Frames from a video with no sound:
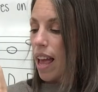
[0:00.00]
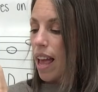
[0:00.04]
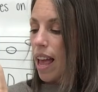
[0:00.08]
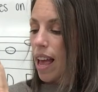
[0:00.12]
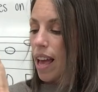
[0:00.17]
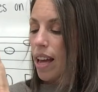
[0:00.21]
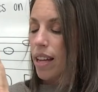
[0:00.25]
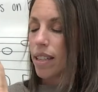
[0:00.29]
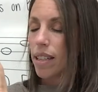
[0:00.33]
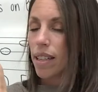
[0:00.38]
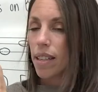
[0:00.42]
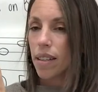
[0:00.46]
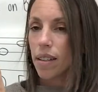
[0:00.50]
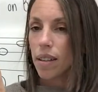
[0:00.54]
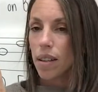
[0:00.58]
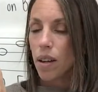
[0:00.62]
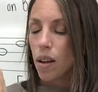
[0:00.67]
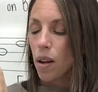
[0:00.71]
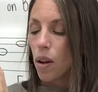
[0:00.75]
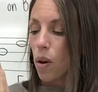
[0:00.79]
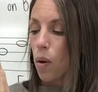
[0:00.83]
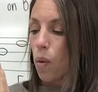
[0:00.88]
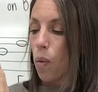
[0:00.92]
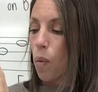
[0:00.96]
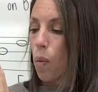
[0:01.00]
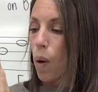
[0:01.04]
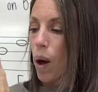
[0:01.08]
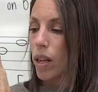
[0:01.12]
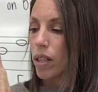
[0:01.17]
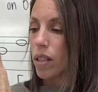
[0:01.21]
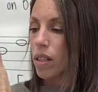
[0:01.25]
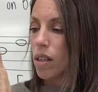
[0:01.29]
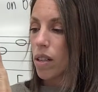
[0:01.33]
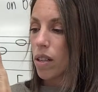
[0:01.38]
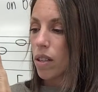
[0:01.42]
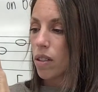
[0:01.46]
And
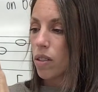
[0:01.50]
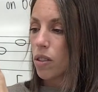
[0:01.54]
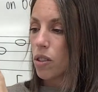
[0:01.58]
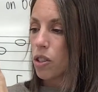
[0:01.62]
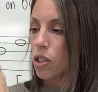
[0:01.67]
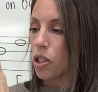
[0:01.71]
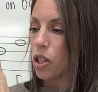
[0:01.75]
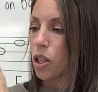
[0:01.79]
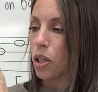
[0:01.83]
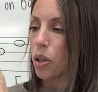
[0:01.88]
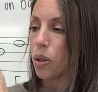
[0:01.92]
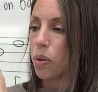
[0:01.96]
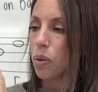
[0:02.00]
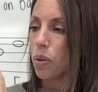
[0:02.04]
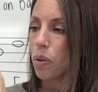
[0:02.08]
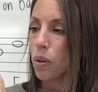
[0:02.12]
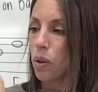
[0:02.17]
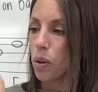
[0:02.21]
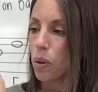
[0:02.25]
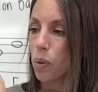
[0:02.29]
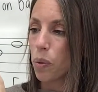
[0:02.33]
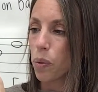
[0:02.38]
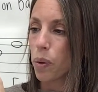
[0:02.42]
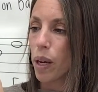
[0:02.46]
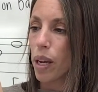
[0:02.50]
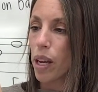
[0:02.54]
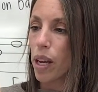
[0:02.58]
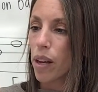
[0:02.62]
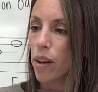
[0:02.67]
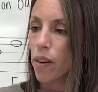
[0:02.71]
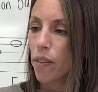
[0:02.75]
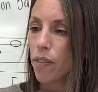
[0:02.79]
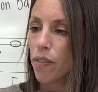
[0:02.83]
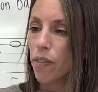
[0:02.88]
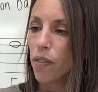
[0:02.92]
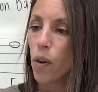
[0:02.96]
one, two, three,
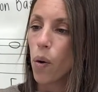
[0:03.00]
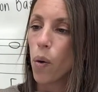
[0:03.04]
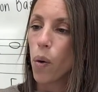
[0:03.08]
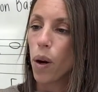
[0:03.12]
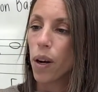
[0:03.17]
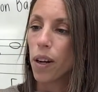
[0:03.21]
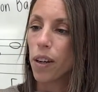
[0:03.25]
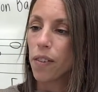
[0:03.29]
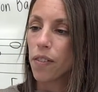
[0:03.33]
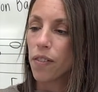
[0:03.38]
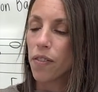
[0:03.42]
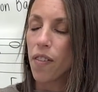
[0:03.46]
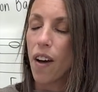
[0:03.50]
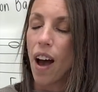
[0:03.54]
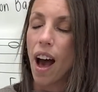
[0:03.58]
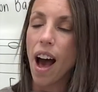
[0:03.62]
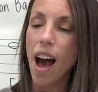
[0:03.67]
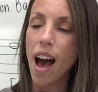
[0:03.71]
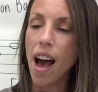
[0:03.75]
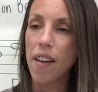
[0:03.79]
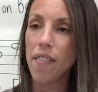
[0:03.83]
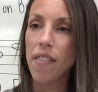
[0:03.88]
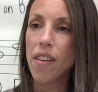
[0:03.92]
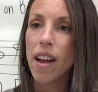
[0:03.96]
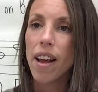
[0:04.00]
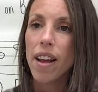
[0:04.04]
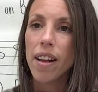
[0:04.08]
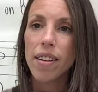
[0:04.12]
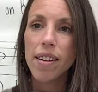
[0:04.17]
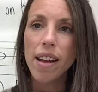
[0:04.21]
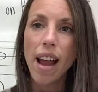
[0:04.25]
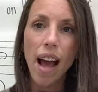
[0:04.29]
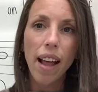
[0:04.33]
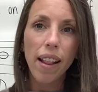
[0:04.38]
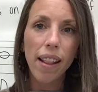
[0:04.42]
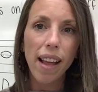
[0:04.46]
four, five.
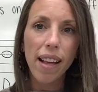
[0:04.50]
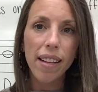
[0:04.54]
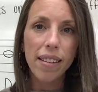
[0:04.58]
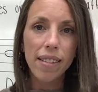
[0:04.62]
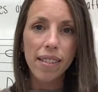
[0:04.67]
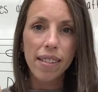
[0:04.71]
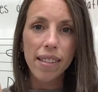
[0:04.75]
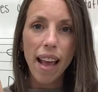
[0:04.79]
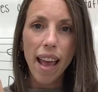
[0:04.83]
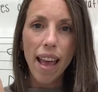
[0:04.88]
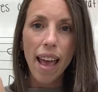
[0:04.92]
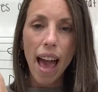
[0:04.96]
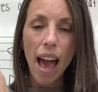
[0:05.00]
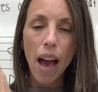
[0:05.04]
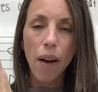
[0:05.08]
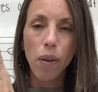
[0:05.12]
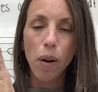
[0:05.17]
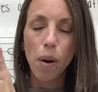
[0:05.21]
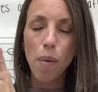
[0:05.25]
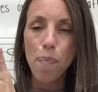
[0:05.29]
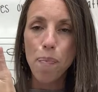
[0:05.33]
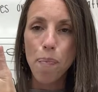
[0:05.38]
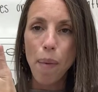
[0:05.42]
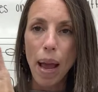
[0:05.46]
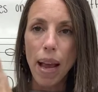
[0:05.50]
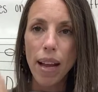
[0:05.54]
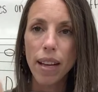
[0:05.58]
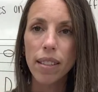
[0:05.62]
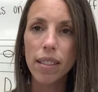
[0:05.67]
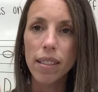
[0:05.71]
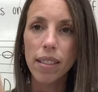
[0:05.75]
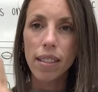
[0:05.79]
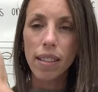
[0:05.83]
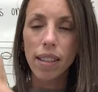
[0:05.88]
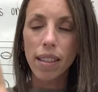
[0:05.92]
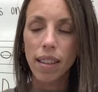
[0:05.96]
Now let's say our
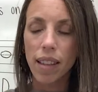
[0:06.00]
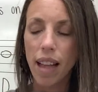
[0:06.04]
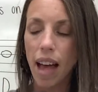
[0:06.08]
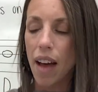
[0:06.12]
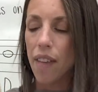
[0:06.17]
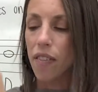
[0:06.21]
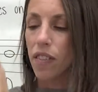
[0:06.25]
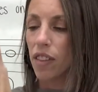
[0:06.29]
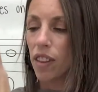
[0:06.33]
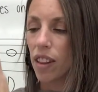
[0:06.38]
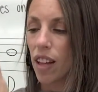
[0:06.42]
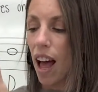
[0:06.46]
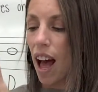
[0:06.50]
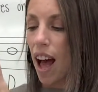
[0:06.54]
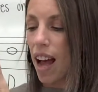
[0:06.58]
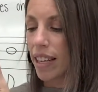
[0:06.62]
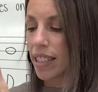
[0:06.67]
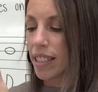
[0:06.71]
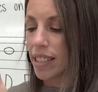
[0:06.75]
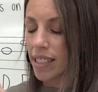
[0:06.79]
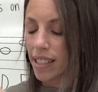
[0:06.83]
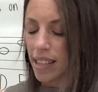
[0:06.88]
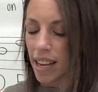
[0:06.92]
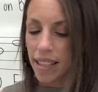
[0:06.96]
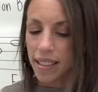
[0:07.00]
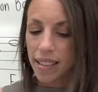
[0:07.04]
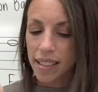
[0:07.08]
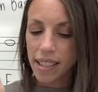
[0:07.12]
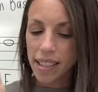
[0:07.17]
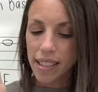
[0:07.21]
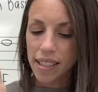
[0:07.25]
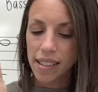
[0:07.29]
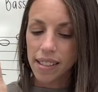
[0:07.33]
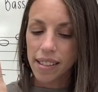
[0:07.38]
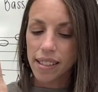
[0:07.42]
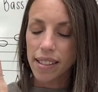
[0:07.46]
bass clef line
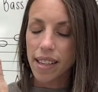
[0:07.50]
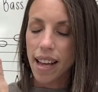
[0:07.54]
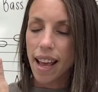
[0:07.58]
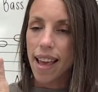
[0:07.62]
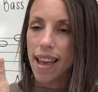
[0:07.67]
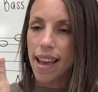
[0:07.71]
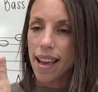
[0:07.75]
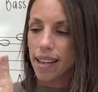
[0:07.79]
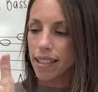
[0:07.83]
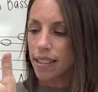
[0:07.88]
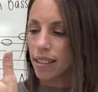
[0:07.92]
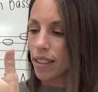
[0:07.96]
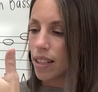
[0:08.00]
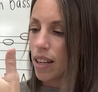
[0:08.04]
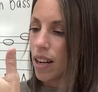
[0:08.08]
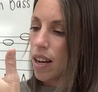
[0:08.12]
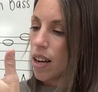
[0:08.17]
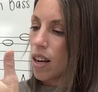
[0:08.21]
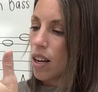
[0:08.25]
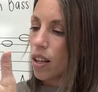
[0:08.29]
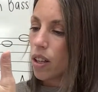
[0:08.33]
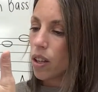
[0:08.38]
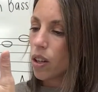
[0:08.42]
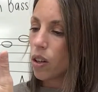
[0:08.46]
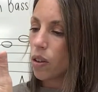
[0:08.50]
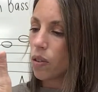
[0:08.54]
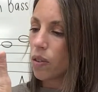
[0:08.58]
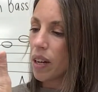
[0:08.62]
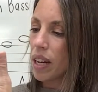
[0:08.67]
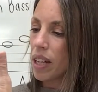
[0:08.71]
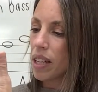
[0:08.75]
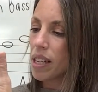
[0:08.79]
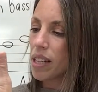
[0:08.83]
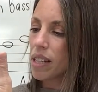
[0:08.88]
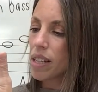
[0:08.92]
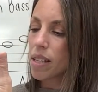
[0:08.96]
sentence and
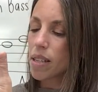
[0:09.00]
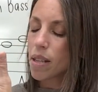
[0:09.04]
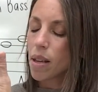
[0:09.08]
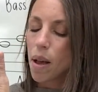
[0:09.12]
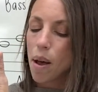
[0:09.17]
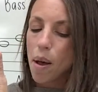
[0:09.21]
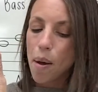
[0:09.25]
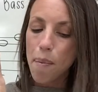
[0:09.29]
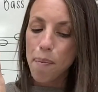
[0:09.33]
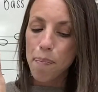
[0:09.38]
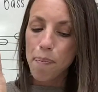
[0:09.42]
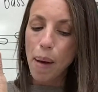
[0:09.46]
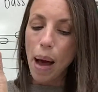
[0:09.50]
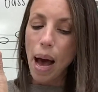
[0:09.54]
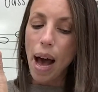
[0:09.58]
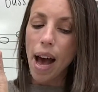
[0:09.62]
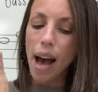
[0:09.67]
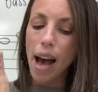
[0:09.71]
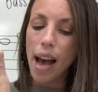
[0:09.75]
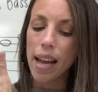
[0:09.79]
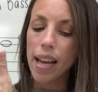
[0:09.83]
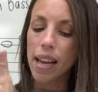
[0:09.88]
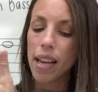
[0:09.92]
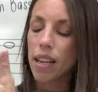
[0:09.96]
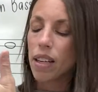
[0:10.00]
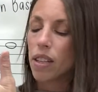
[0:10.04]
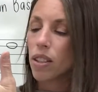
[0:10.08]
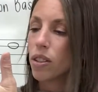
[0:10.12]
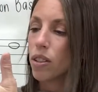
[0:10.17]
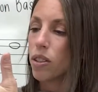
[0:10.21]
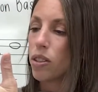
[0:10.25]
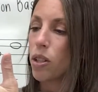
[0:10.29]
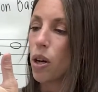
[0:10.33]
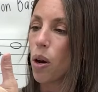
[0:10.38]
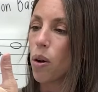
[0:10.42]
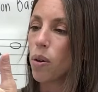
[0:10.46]
gorillas buy
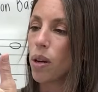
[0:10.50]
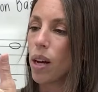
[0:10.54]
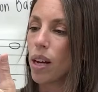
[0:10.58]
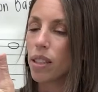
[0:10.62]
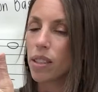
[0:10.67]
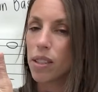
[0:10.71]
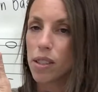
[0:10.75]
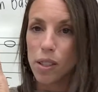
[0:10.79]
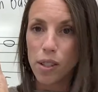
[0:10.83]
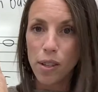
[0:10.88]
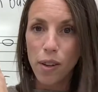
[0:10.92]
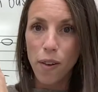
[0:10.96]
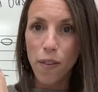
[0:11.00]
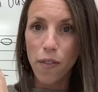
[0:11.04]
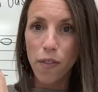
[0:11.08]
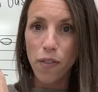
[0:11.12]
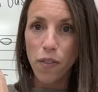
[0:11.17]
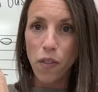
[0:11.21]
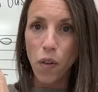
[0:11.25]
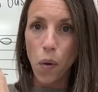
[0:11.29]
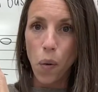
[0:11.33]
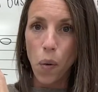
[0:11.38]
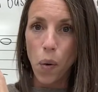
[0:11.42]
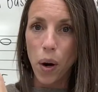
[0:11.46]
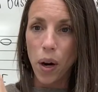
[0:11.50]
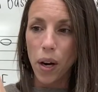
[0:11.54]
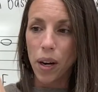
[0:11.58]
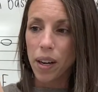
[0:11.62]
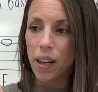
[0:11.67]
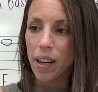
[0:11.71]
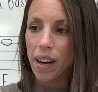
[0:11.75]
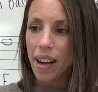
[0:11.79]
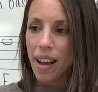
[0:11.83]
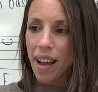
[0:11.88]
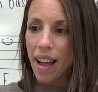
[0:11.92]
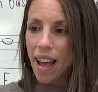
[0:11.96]
donuts
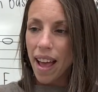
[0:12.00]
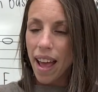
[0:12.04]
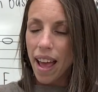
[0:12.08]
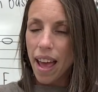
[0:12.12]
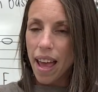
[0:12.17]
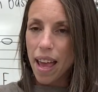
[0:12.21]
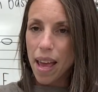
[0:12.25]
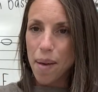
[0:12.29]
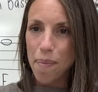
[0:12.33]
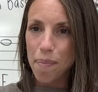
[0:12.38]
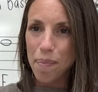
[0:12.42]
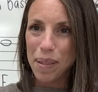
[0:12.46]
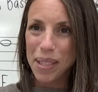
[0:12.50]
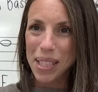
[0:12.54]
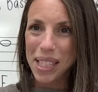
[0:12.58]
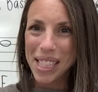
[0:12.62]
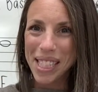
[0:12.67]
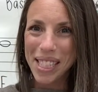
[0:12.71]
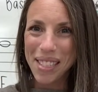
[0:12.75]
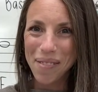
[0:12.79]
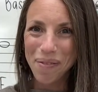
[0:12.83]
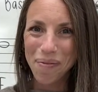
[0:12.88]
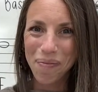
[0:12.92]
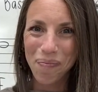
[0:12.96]
for apes.